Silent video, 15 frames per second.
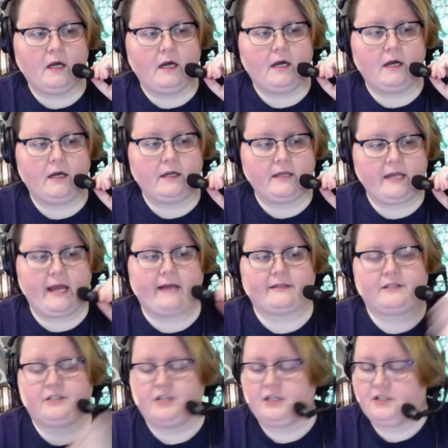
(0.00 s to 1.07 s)
Yeah,
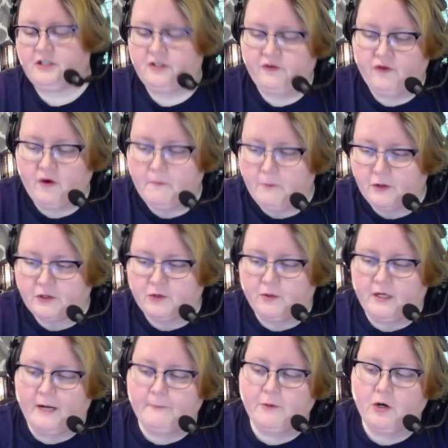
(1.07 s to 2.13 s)
suggestions for a book to read.
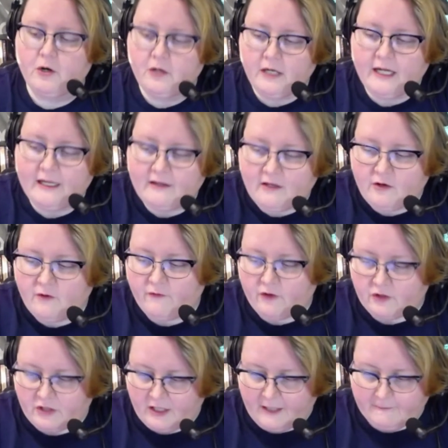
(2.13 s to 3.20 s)
I'm currently at the
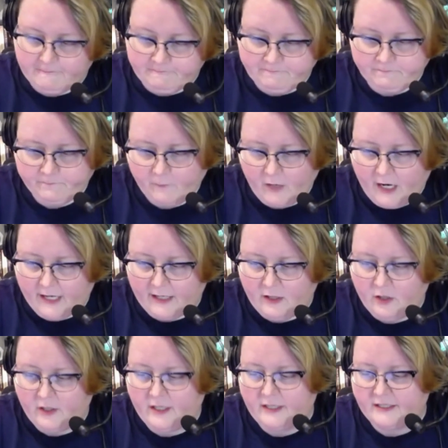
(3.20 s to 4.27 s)
university. I can look
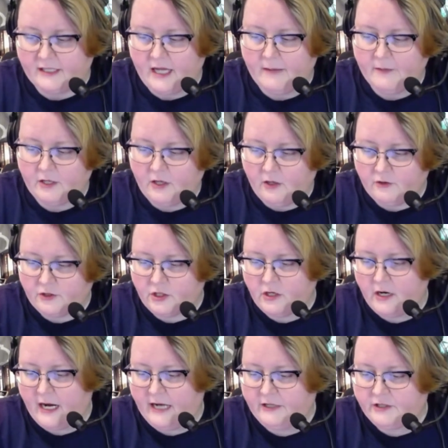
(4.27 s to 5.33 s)
at Islamic culture,
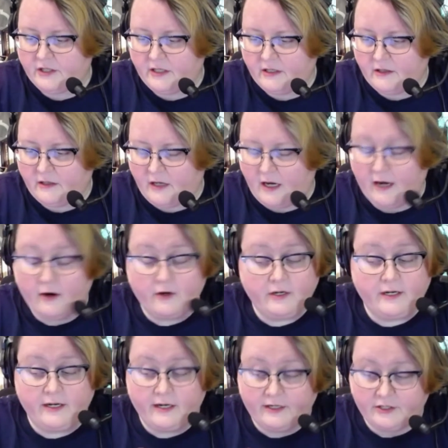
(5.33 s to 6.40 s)
ancient... I already did
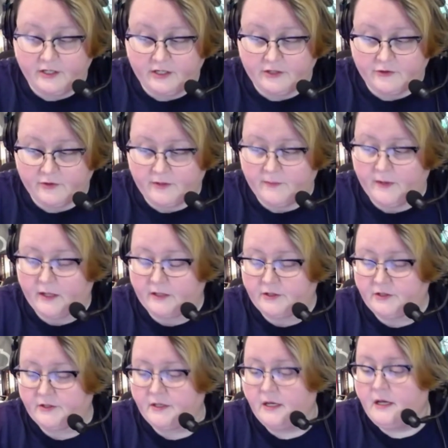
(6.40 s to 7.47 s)
ancient history, apologies.
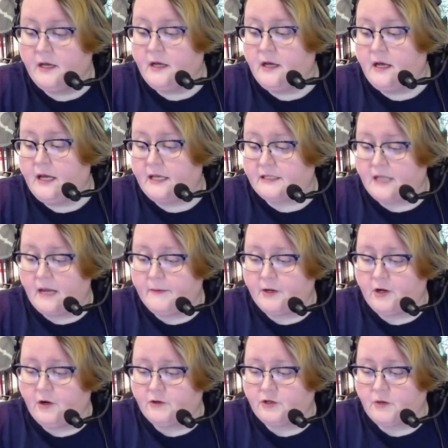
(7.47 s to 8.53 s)
Islamic
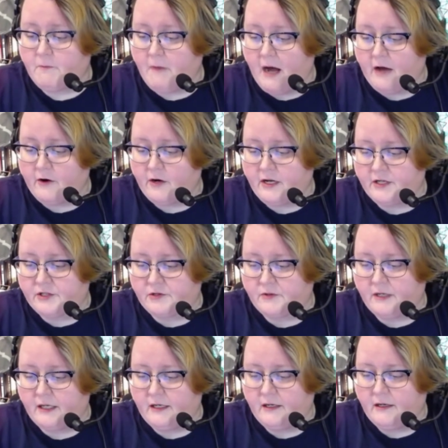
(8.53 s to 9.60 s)
culture, modern
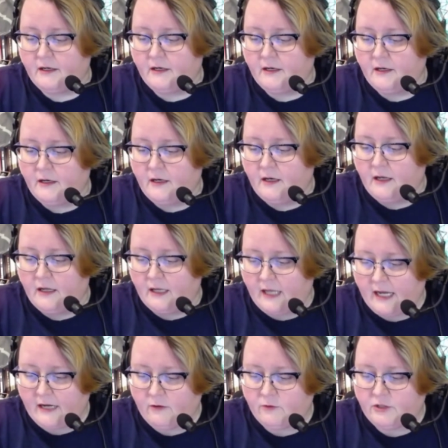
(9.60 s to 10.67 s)
history,
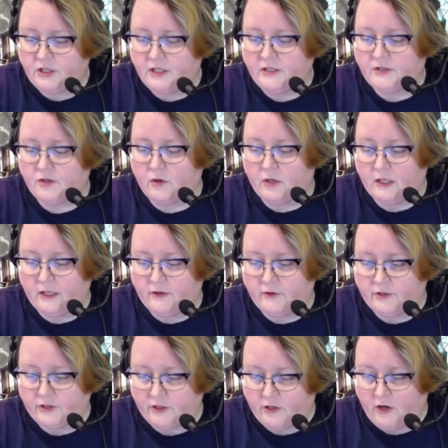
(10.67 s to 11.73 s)
languages, or
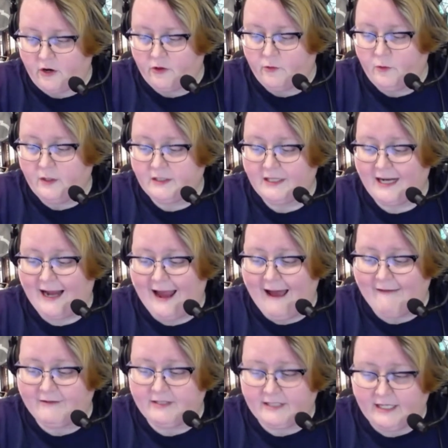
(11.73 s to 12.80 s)
literature are the ones that I
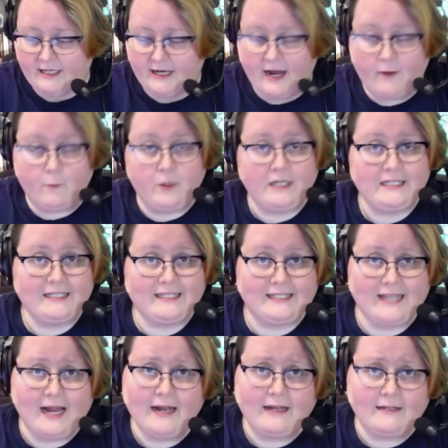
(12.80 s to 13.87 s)
haven't done. I went to
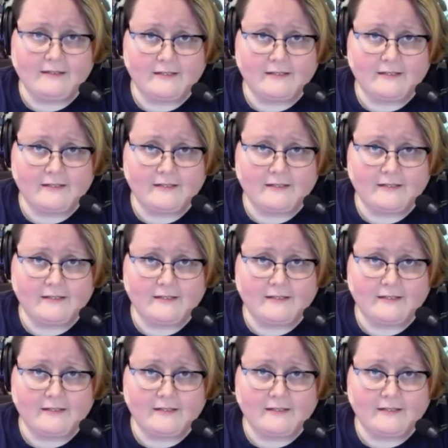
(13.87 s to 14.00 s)
science,